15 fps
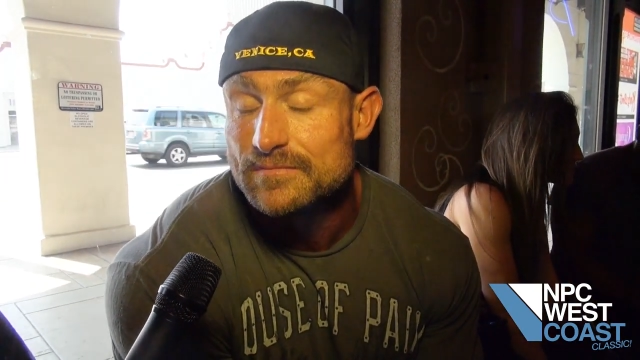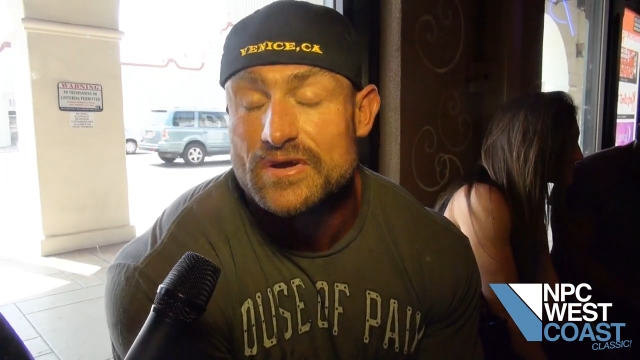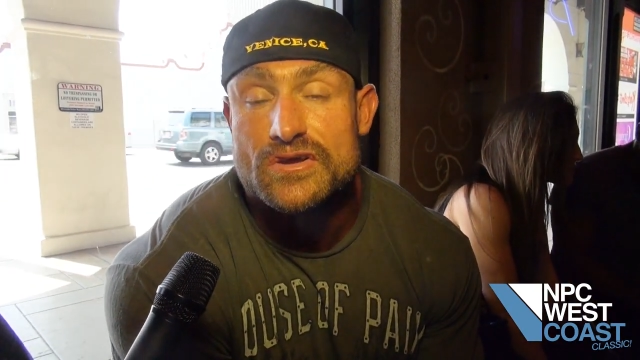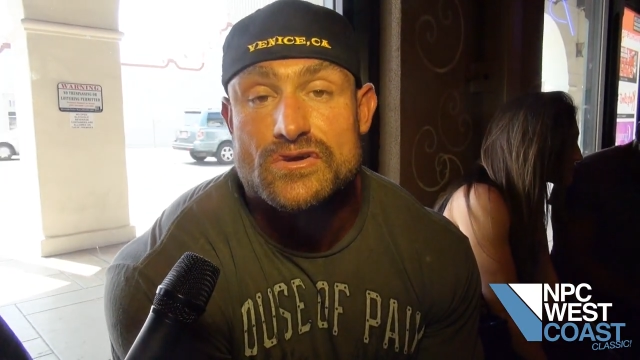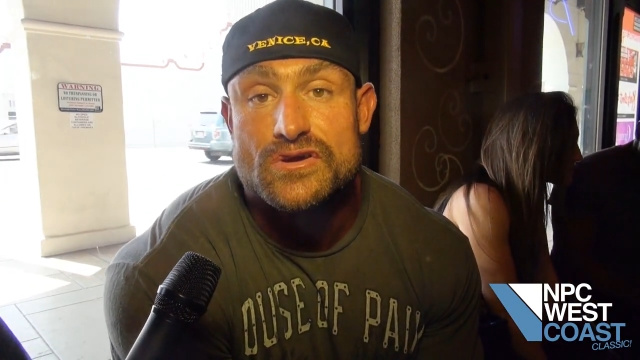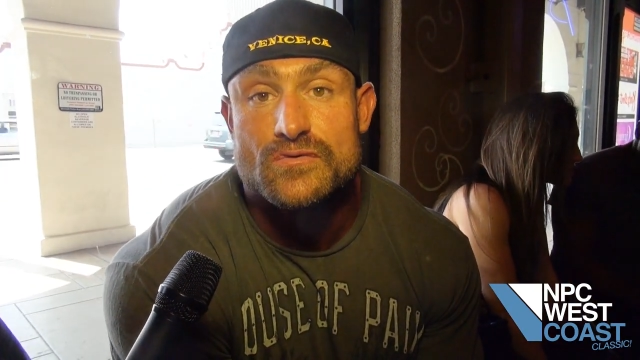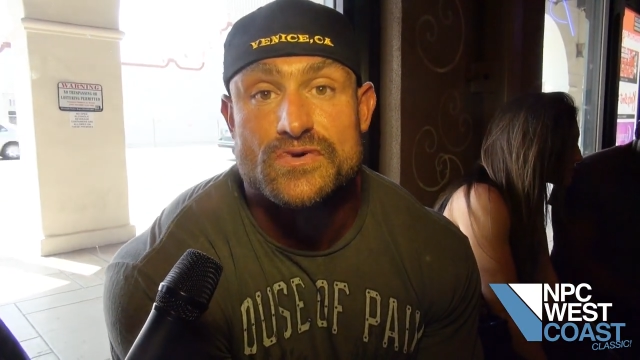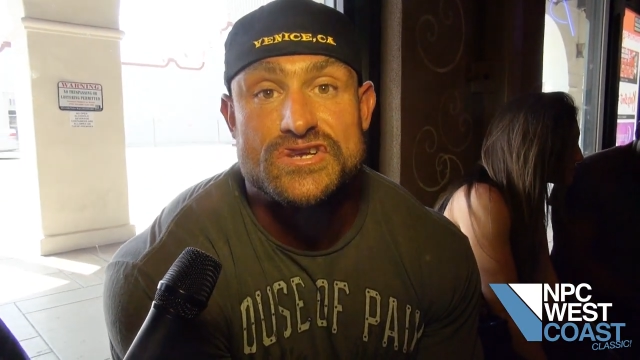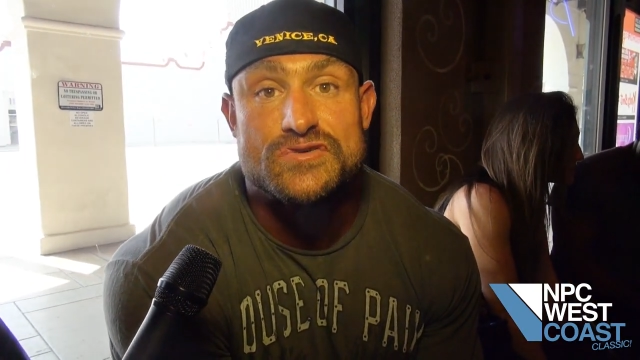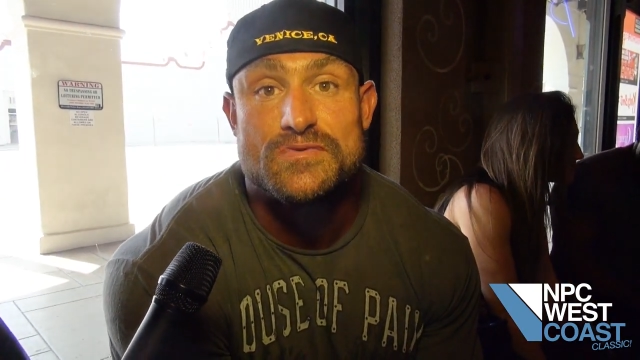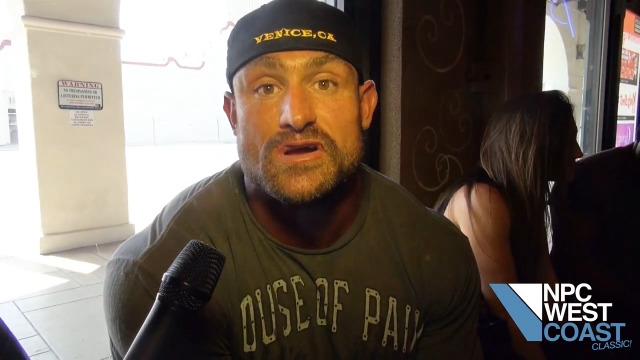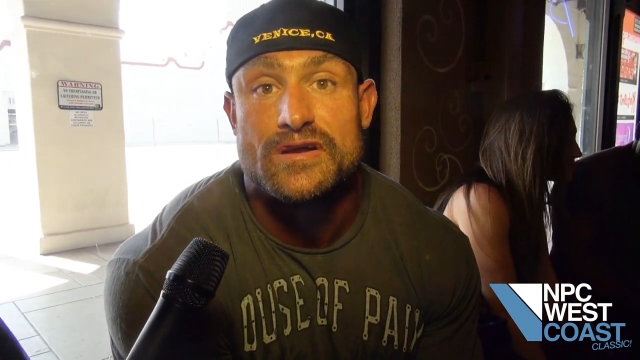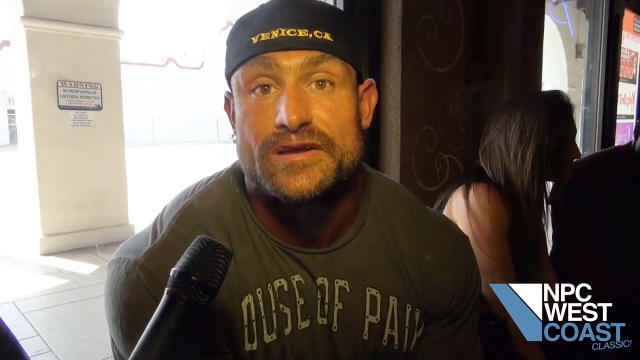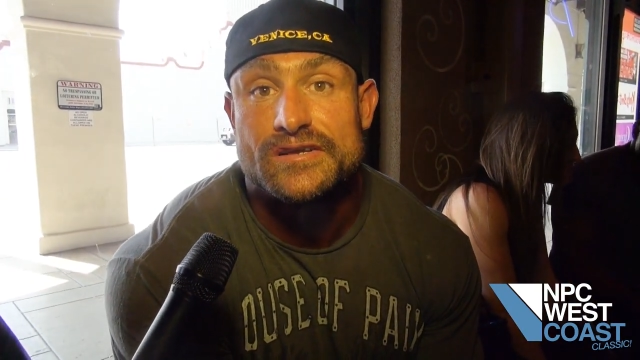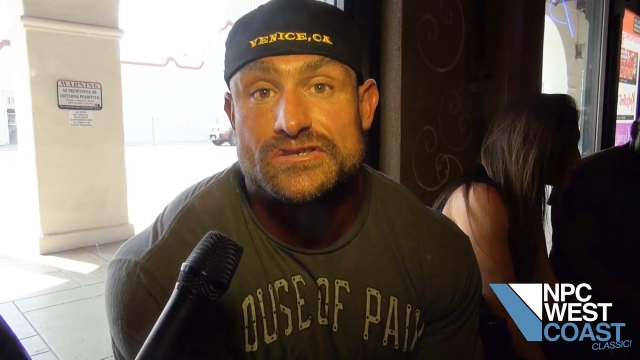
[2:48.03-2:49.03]
but you can reach
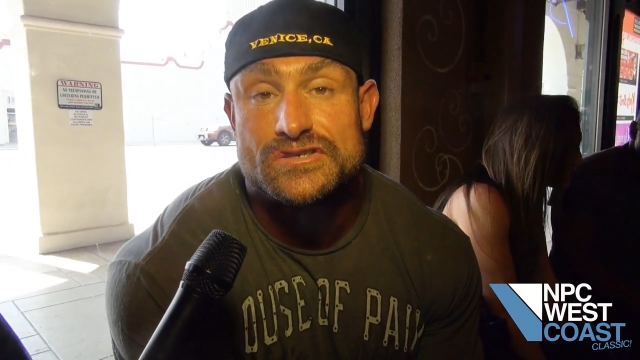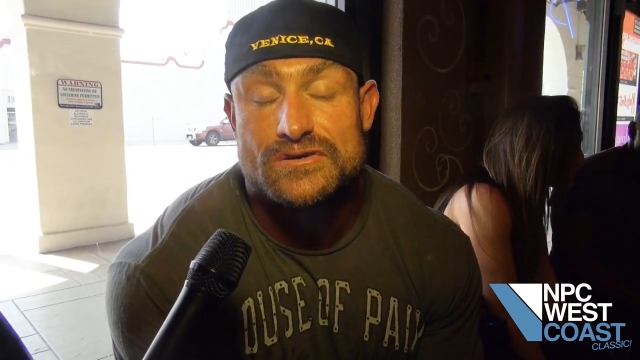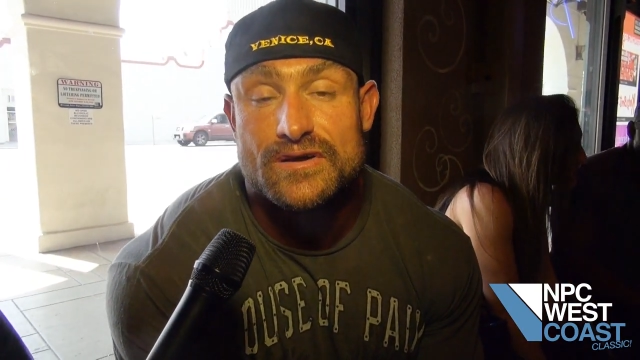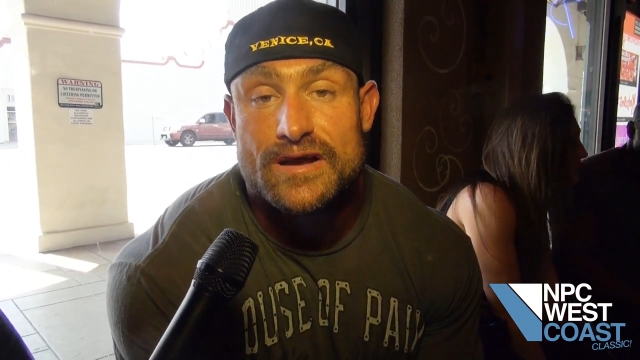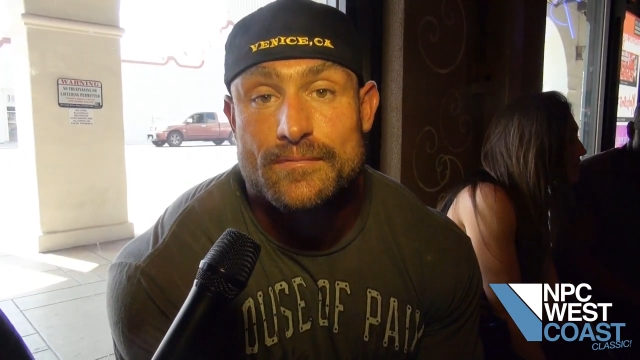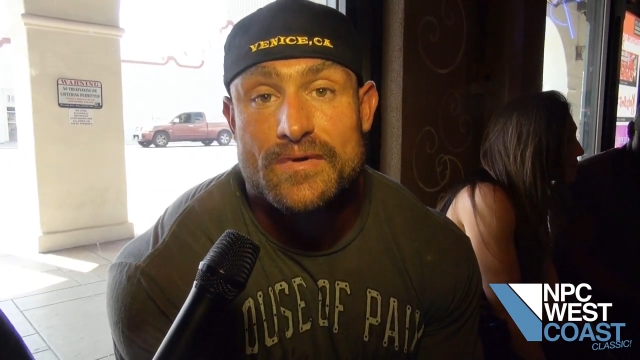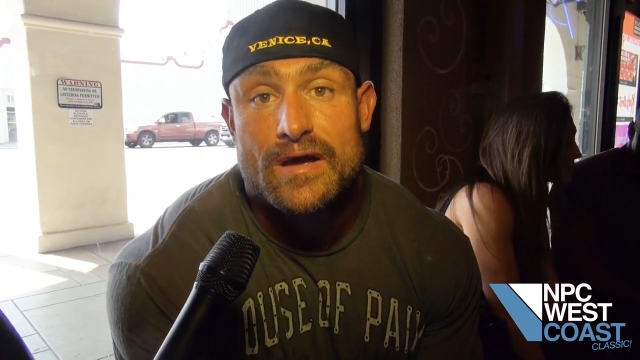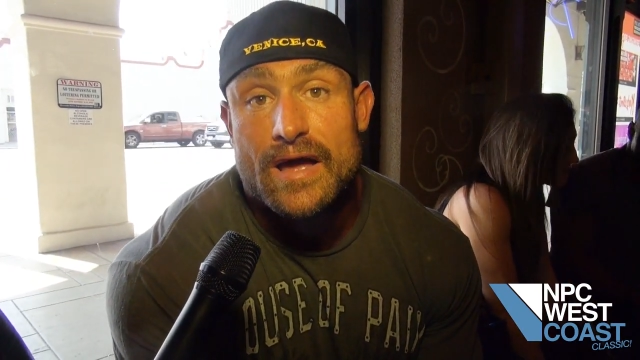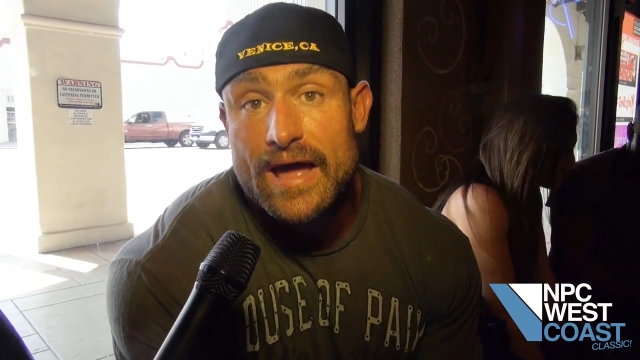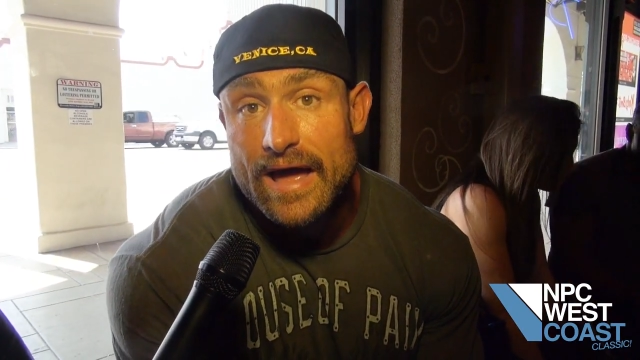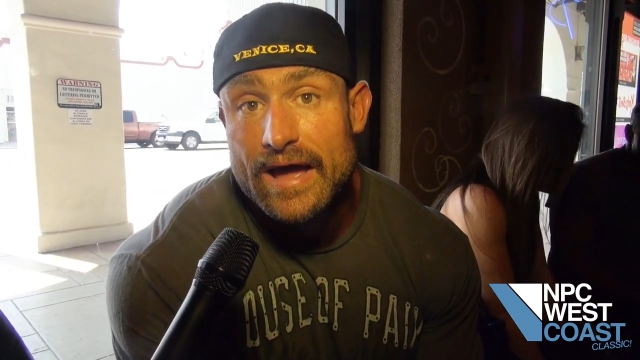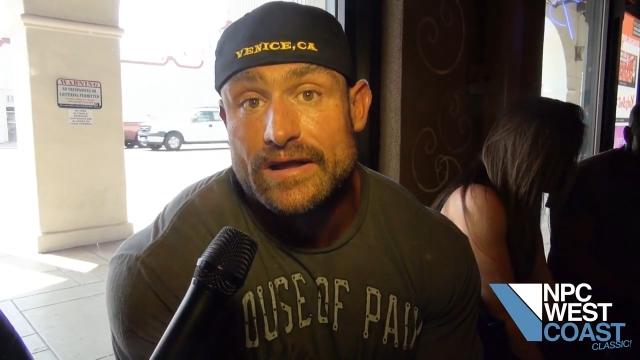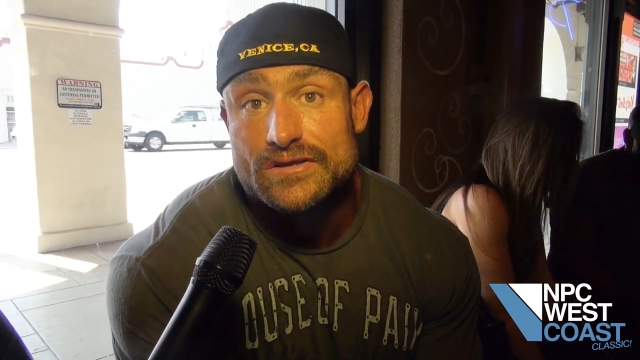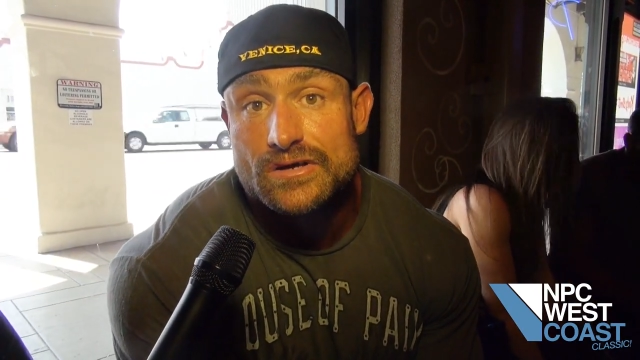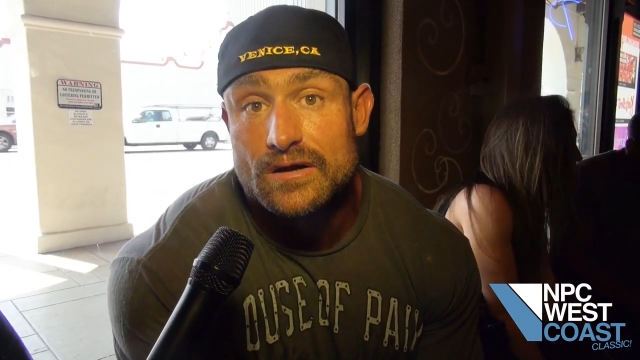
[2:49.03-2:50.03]
me on Instagram
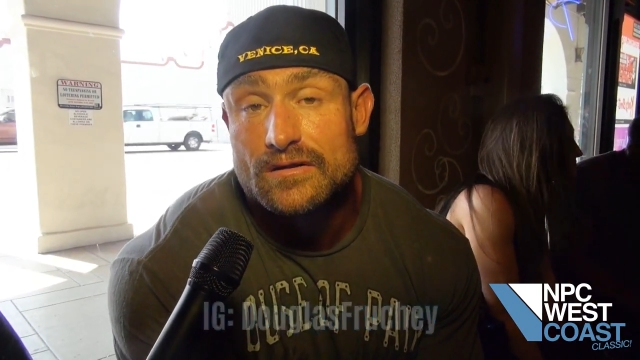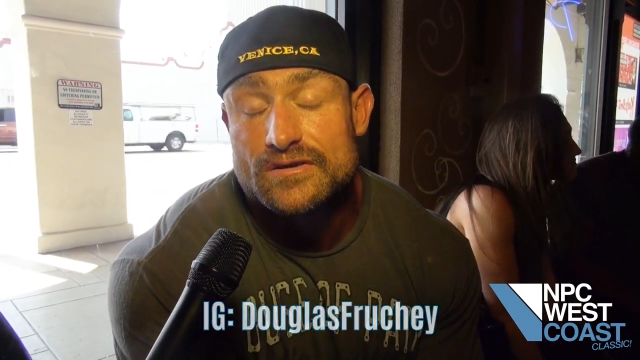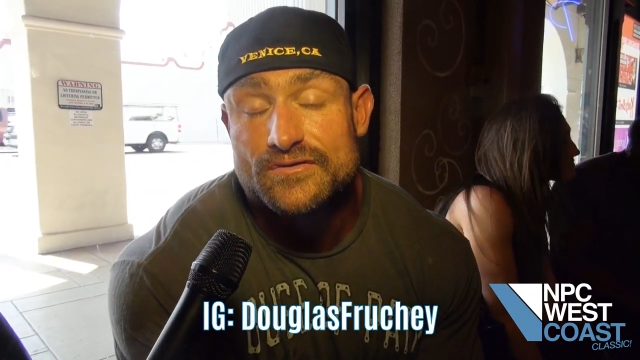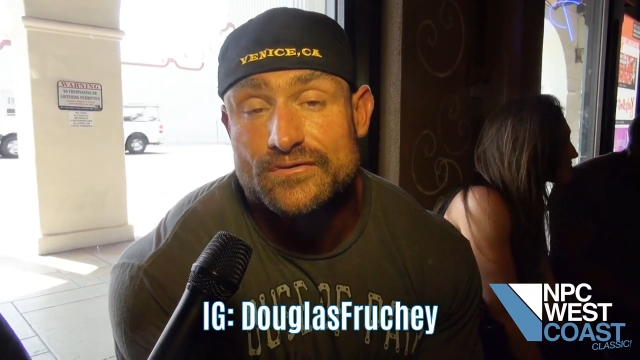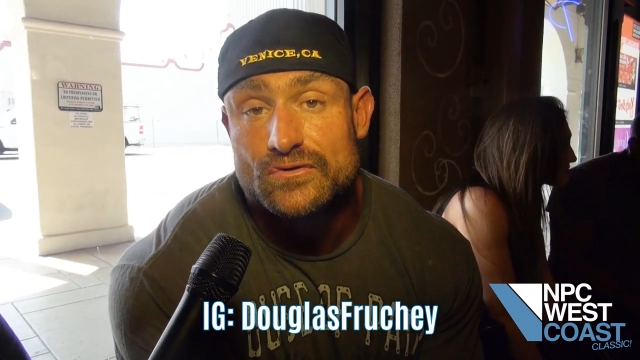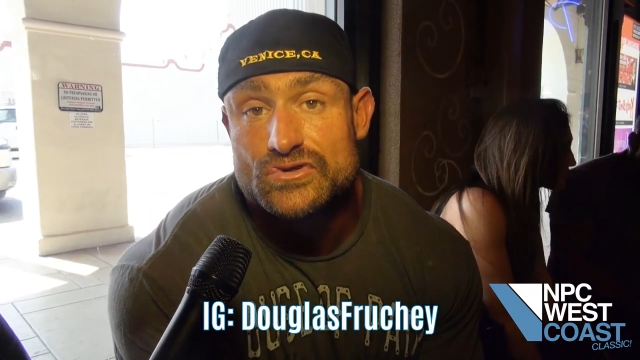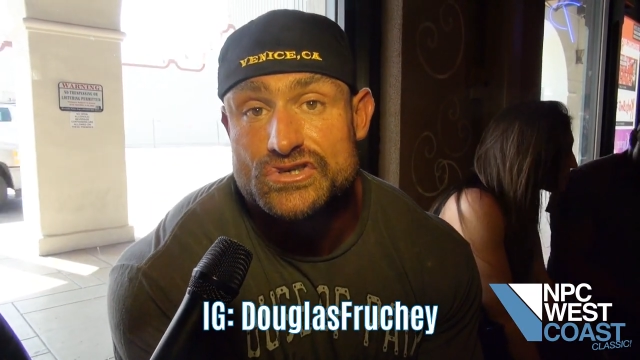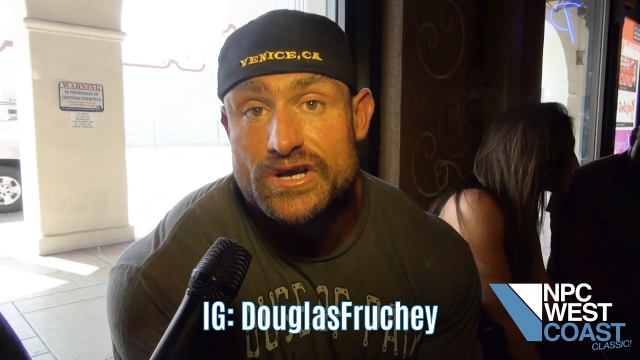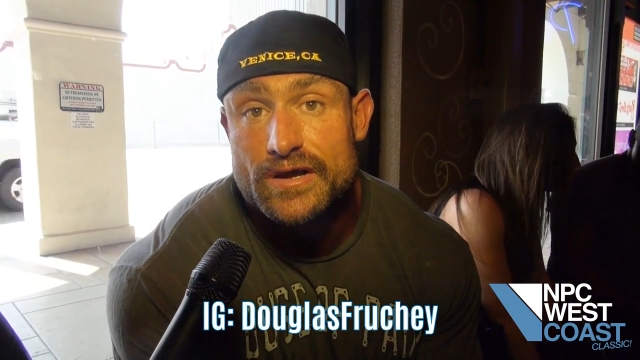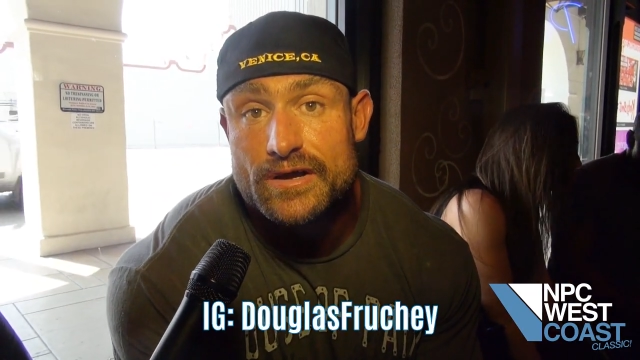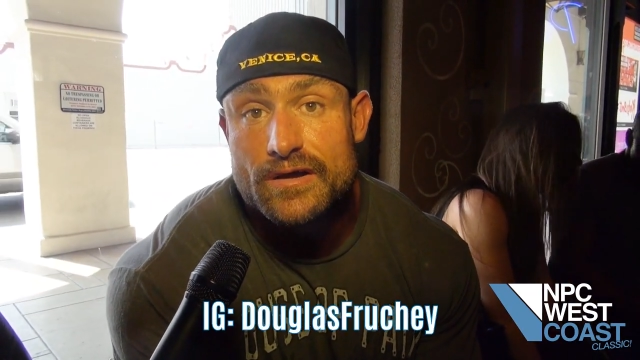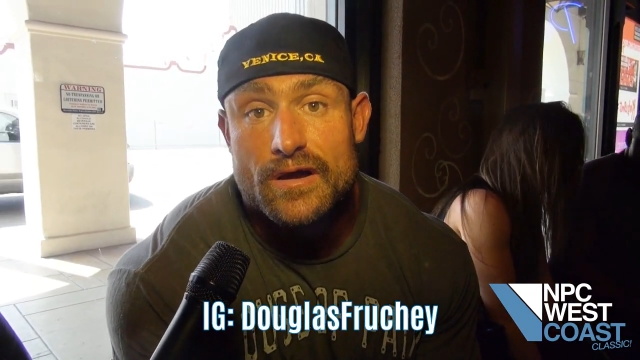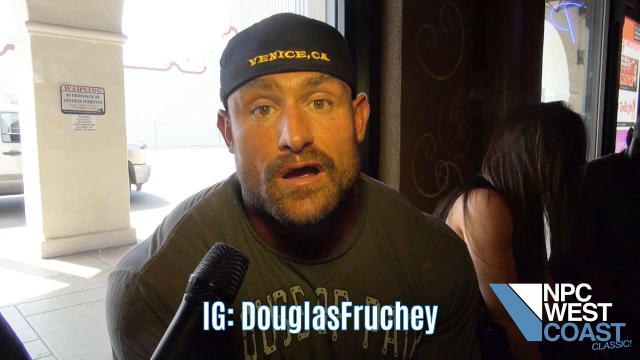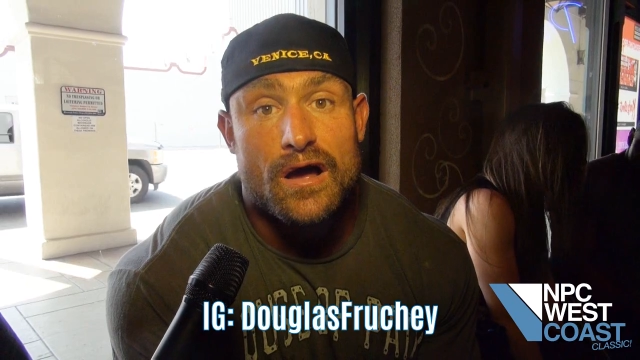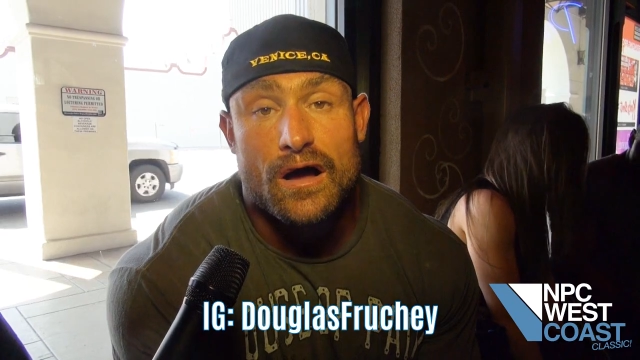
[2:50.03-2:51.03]
at Douglas
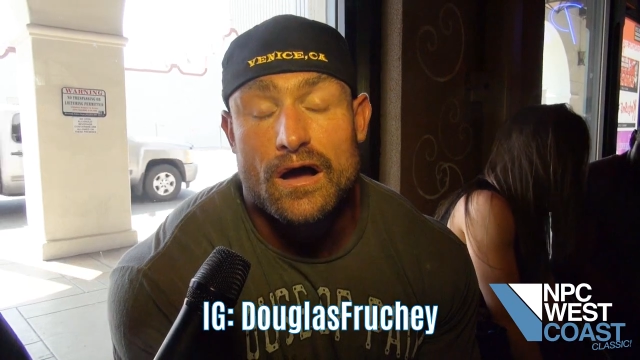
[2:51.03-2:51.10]
Fruchey,